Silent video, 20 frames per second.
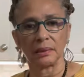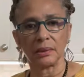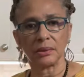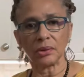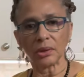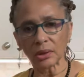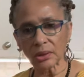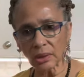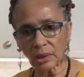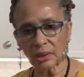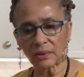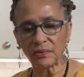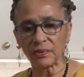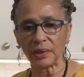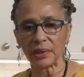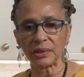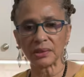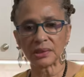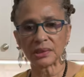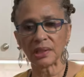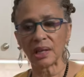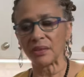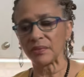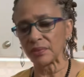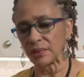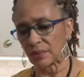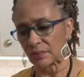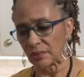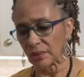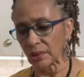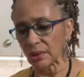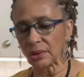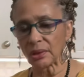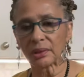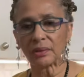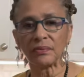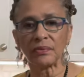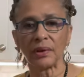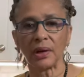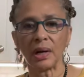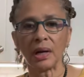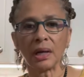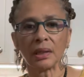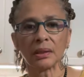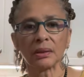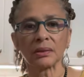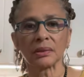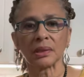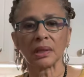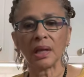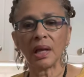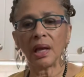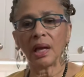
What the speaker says: You're cooking for yourself, and if you're cooking for others,